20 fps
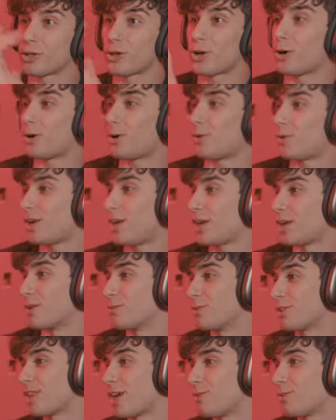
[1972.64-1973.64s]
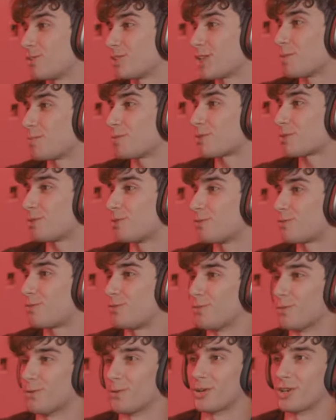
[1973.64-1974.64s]
Alright, well that was episode
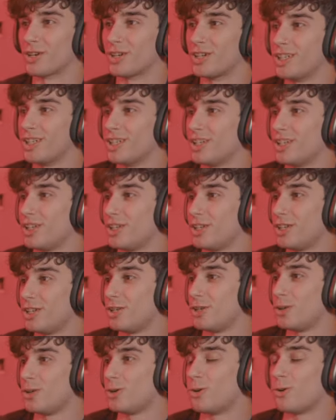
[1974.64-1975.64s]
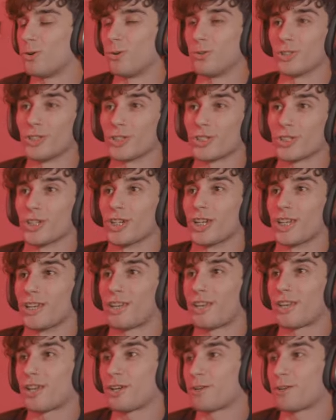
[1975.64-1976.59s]
four. Holy shit.